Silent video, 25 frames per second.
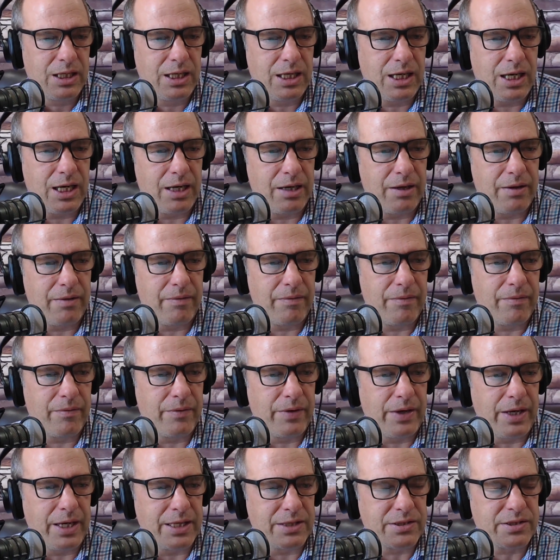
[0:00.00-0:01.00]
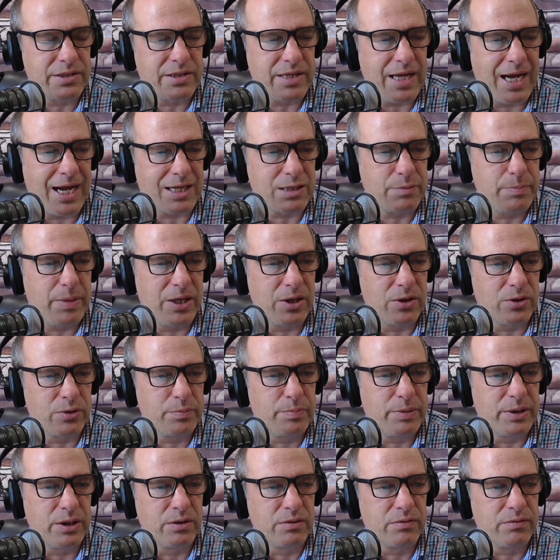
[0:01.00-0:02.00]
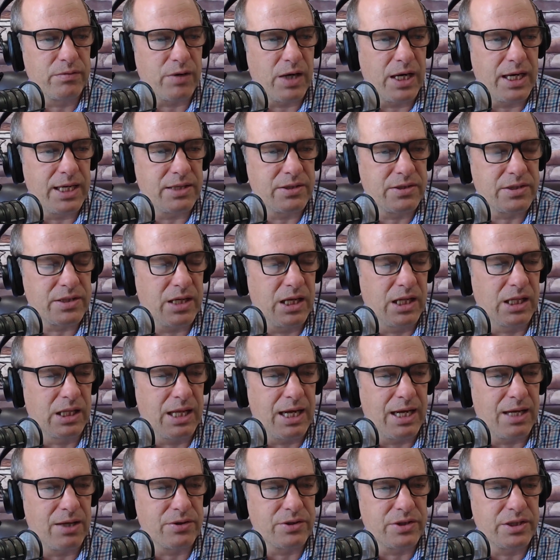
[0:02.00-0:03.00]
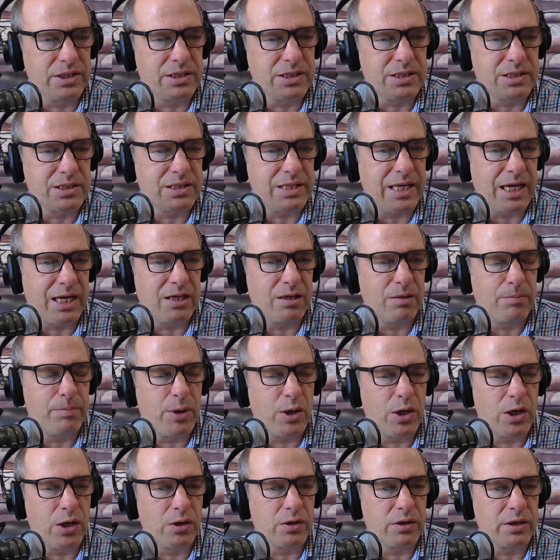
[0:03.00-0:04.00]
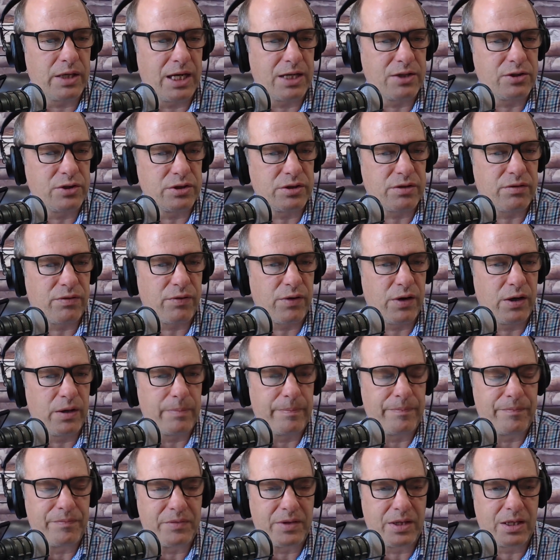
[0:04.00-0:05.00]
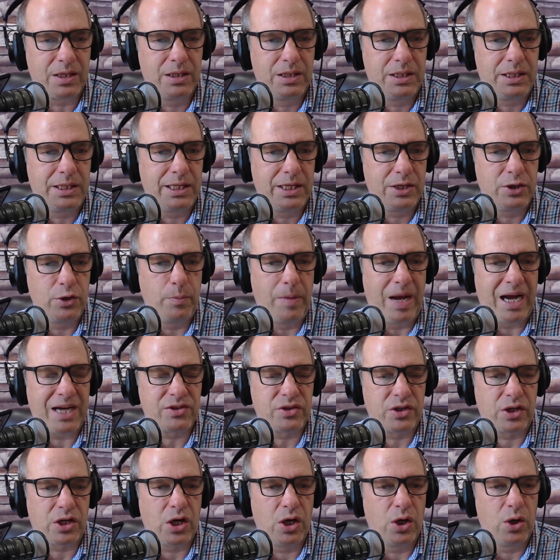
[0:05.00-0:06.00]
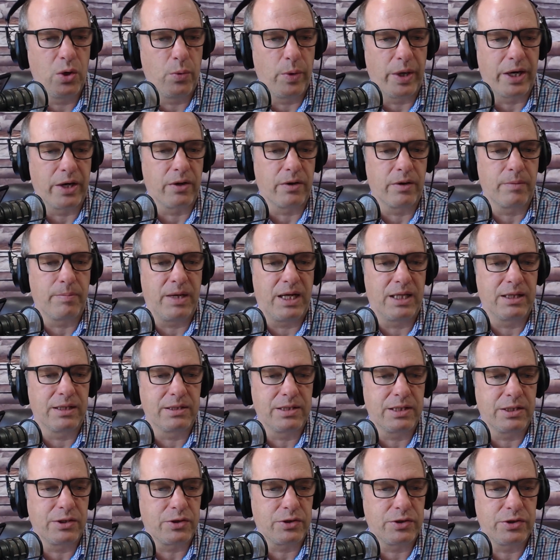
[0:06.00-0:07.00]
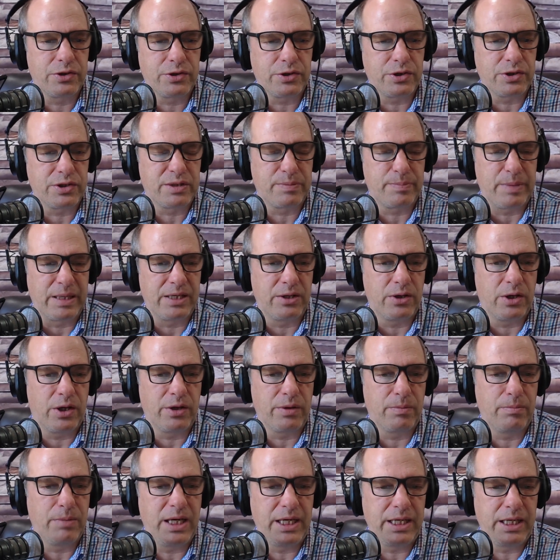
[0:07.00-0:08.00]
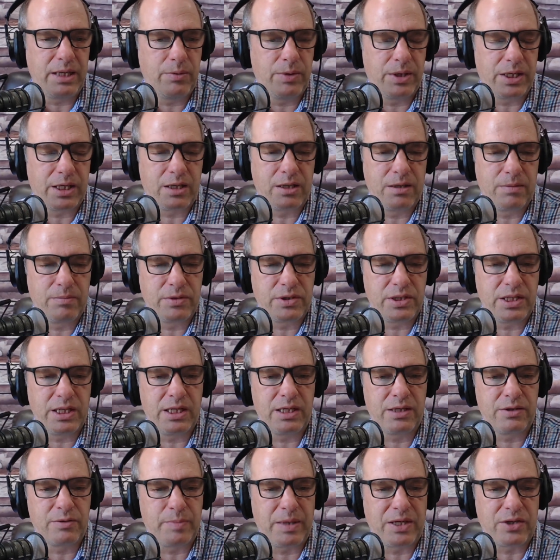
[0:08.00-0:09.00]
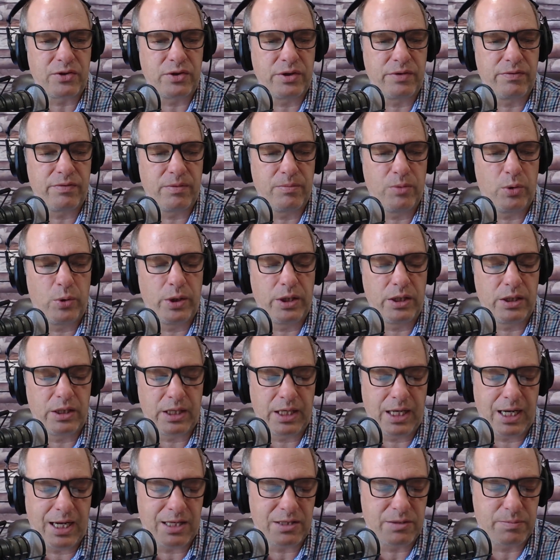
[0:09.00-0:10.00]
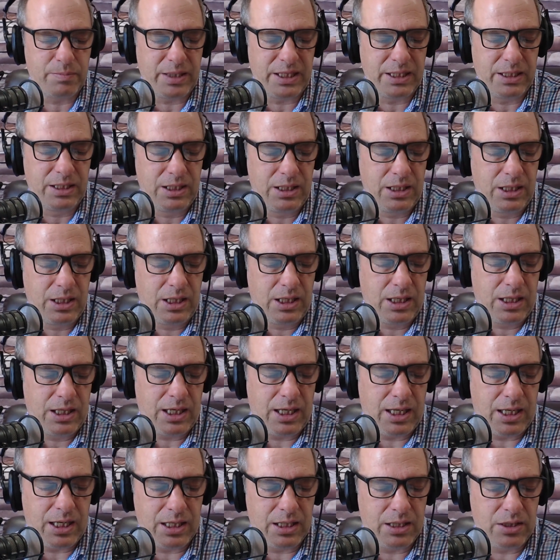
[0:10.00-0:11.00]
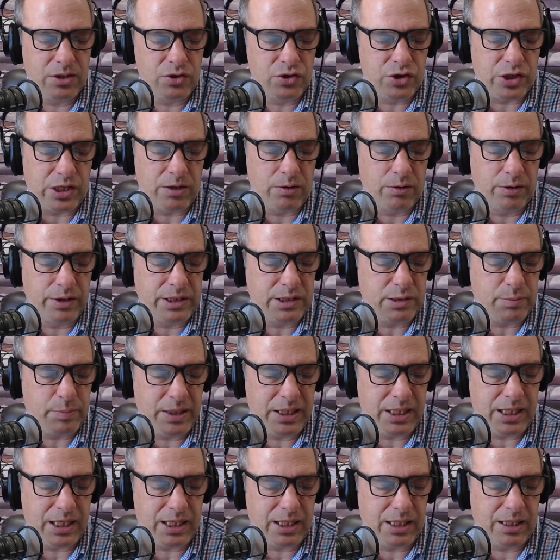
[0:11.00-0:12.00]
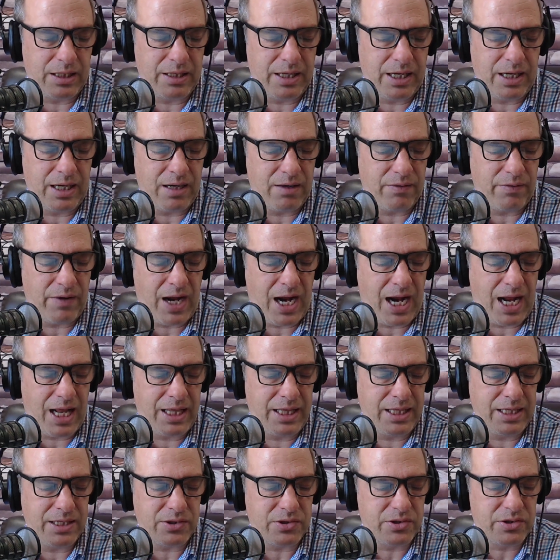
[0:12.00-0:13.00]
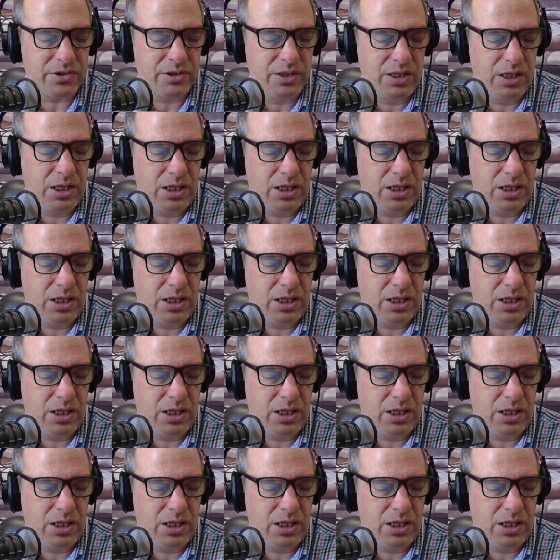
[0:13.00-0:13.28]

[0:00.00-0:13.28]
uh, its Taxpayers Bill of Rights allows it to stand apart not just from New Mexico, where the politicians just spend all the money when it comes in, especially from oil and gas. But generally speaking, they have had this